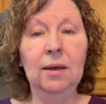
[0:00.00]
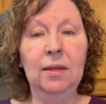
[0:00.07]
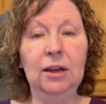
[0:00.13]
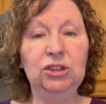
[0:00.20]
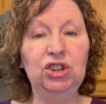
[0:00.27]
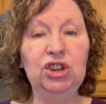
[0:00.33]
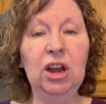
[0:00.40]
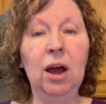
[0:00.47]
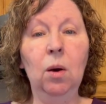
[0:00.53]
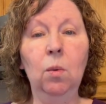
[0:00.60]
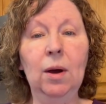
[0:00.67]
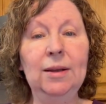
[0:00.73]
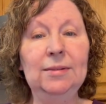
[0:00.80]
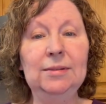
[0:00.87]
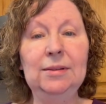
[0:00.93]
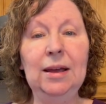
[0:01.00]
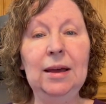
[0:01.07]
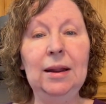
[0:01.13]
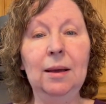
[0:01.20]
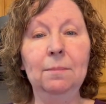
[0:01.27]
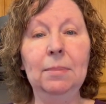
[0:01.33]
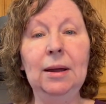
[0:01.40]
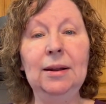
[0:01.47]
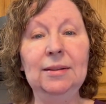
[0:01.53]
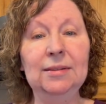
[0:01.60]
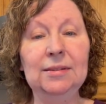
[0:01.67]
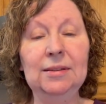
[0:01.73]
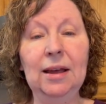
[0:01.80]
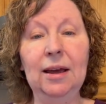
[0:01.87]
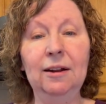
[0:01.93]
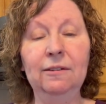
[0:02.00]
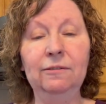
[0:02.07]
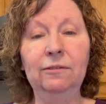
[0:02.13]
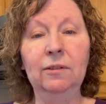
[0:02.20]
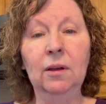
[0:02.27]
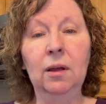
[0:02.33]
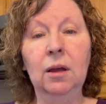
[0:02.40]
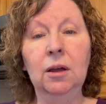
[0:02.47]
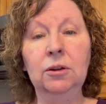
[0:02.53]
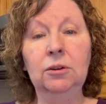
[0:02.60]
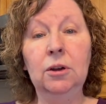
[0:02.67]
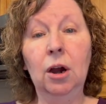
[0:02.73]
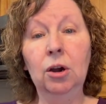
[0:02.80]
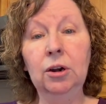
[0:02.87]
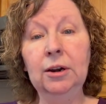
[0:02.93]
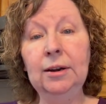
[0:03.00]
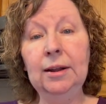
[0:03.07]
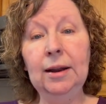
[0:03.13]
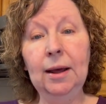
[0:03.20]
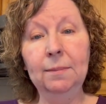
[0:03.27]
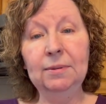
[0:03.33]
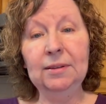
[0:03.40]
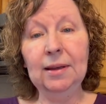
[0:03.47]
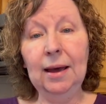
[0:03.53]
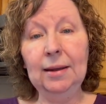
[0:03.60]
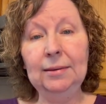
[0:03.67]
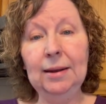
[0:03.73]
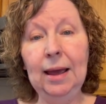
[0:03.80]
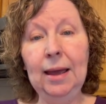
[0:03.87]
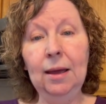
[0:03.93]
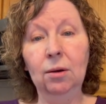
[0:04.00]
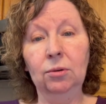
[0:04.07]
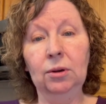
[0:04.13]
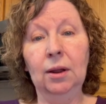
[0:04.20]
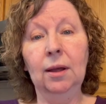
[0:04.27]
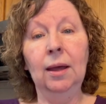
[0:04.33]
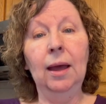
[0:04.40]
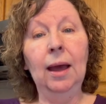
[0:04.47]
that she always did it, but instead of turning it upside down,